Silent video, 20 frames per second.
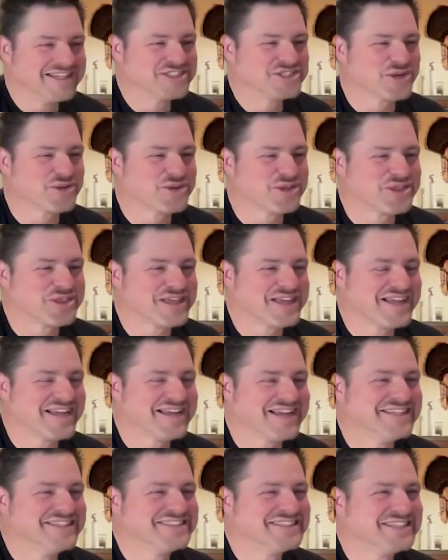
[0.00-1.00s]
so the thing
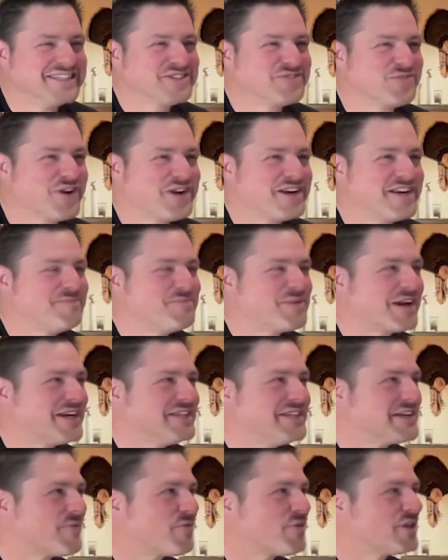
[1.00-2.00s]
is, it's funny
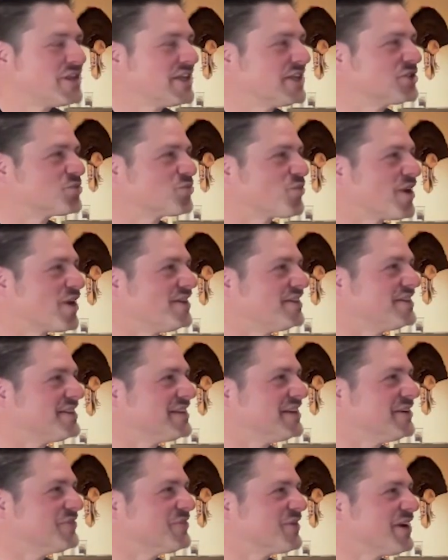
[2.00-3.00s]
because everything's
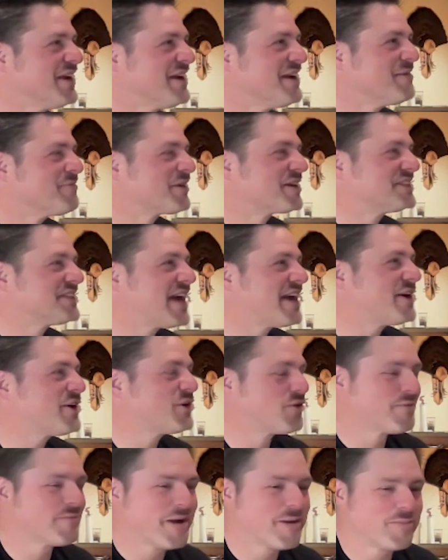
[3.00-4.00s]
relative, because I can
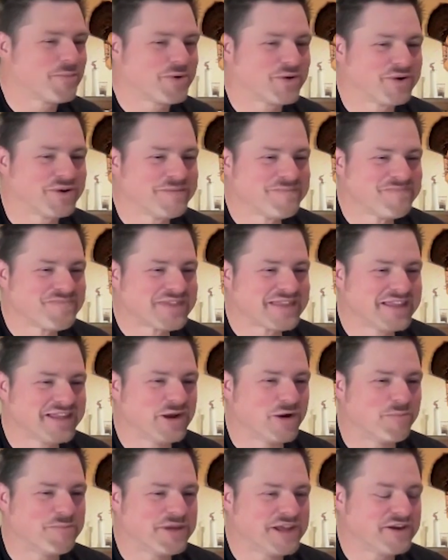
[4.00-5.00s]
remember,
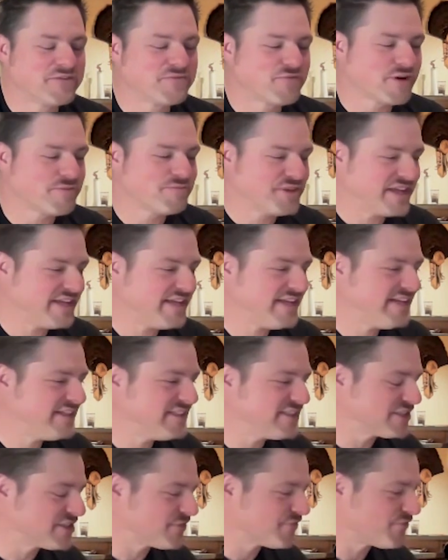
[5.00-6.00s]
being from the
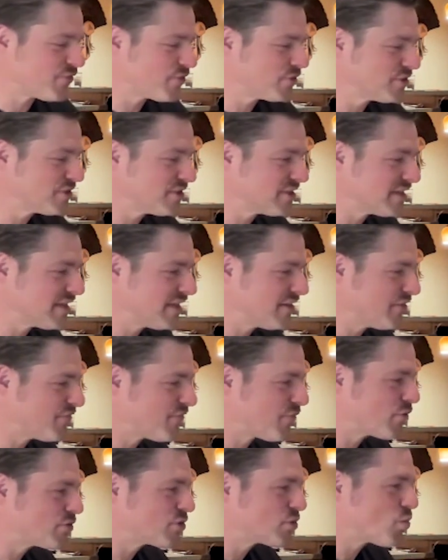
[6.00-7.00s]
East, the
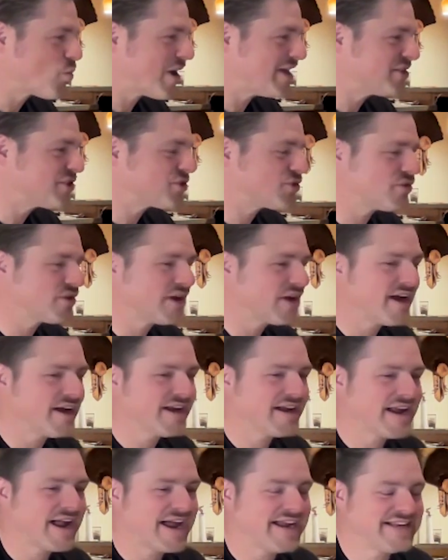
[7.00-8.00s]
first Western
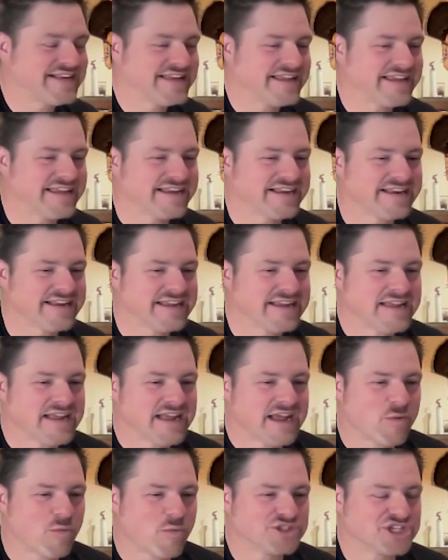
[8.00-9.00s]
hunt I did
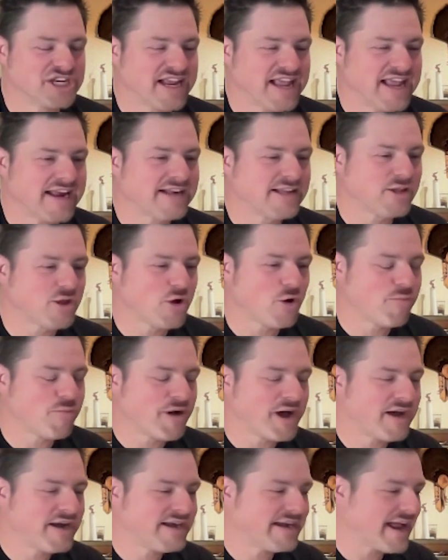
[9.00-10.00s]
was an antelope
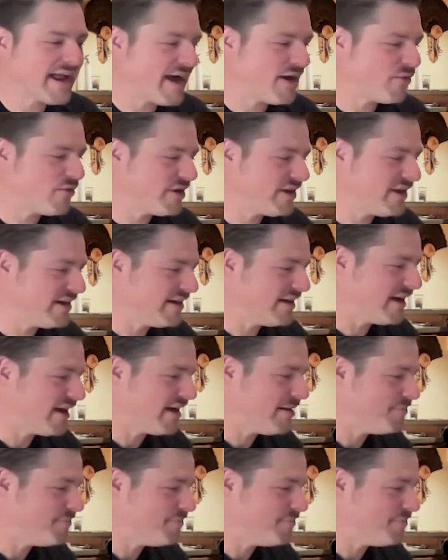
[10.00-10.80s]
hunt out in